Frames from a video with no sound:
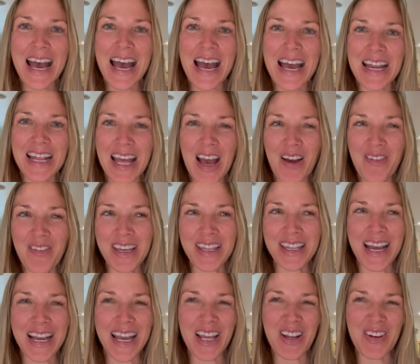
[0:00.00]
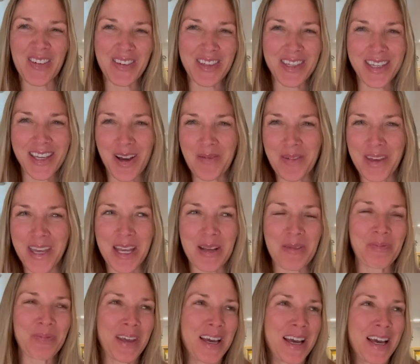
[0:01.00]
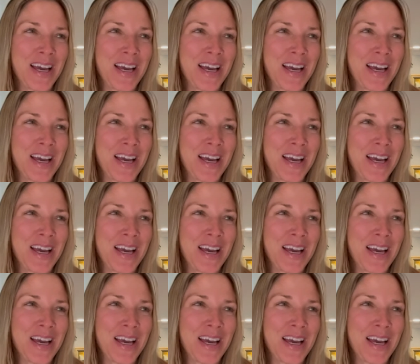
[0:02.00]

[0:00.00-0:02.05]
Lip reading: and having that kind of yummy,